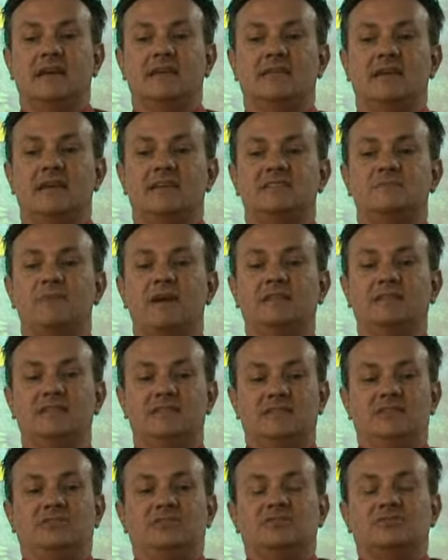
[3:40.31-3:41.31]
and they expect the
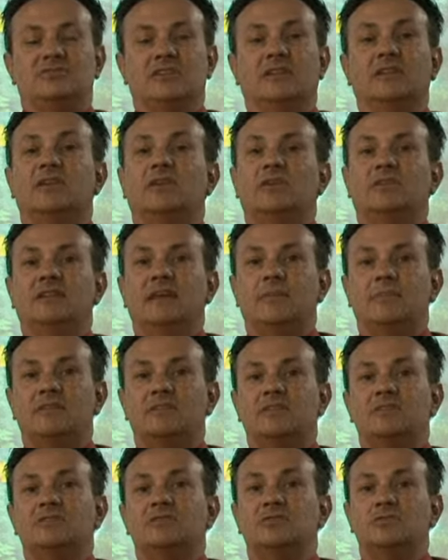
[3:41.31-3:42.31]
teachers to learn them
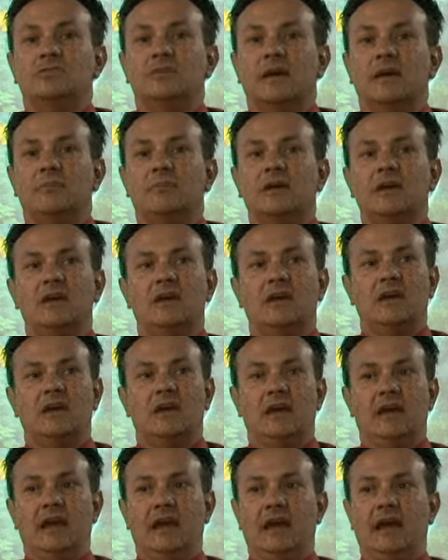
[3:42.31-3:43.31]
and to do them
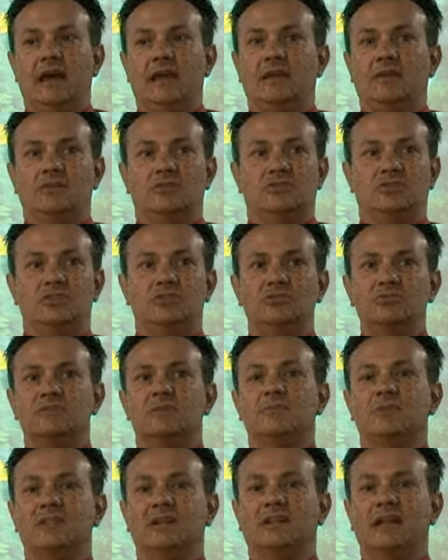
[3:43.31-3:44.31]
and to use
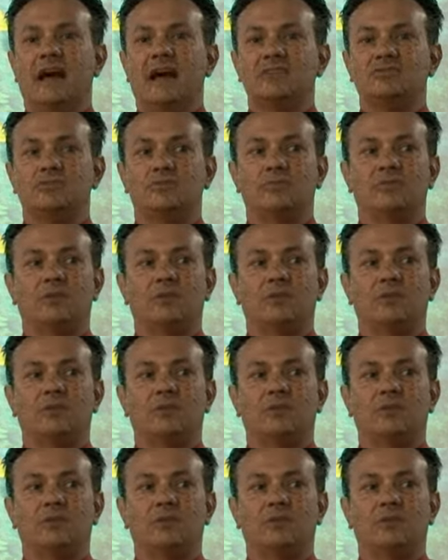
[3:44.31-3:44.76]
them in the classroom.